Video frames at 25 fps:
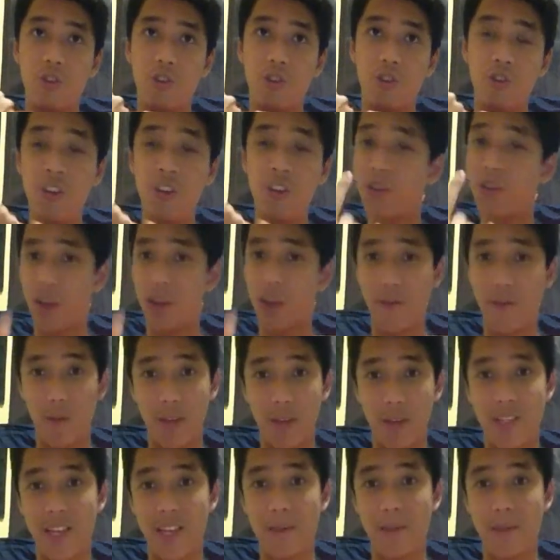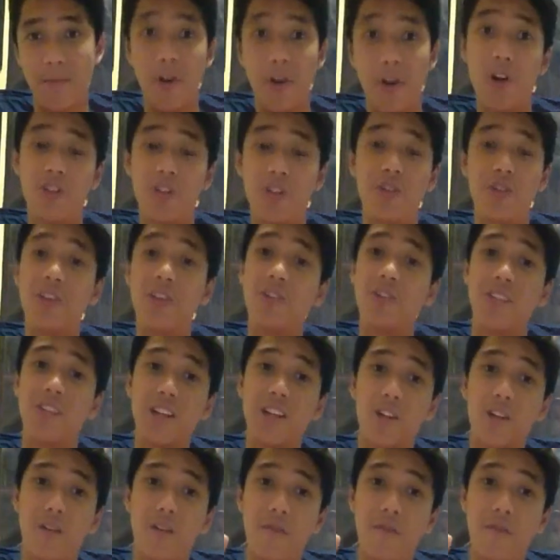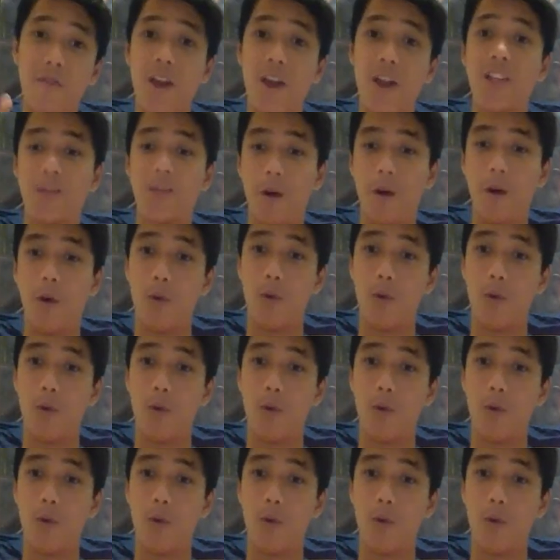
You need to have WhatsApp, cause you need to tell your friends about